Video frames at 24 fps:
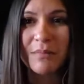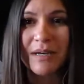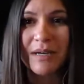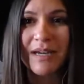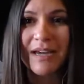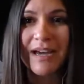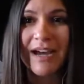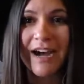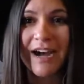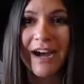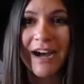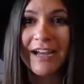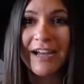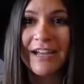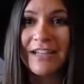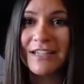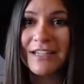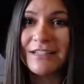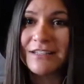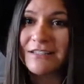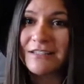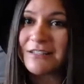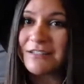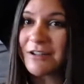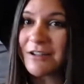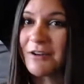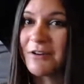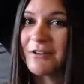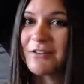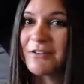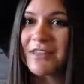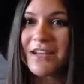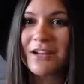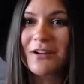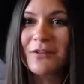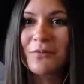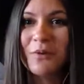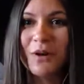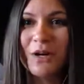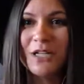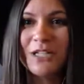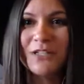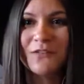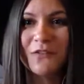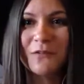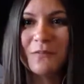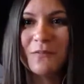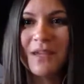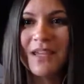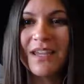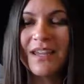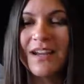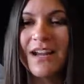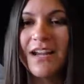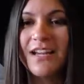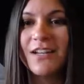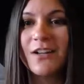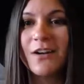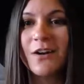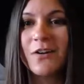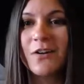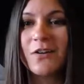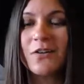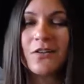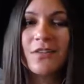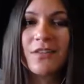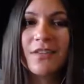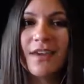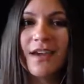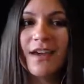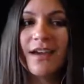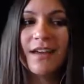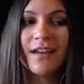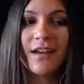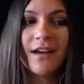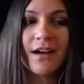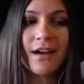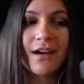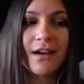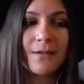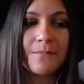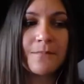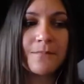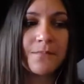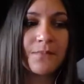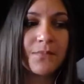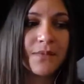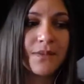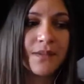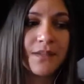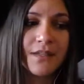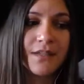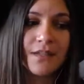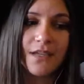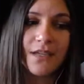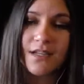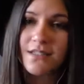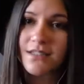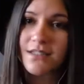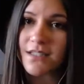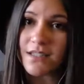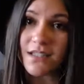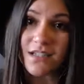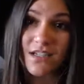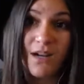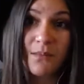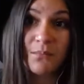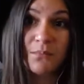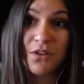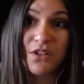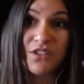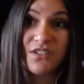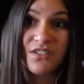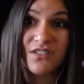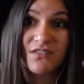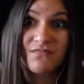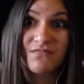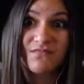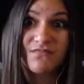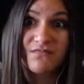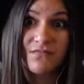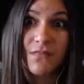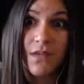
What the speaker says: but I know that it works for me, and I know that it's in the numbers.